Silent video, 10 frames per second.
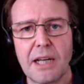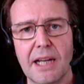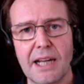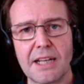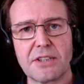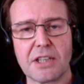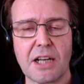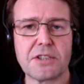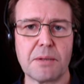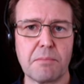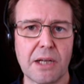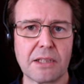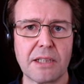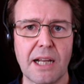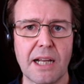as a custom
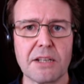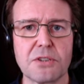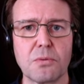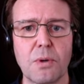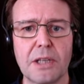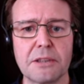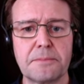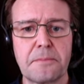button as well.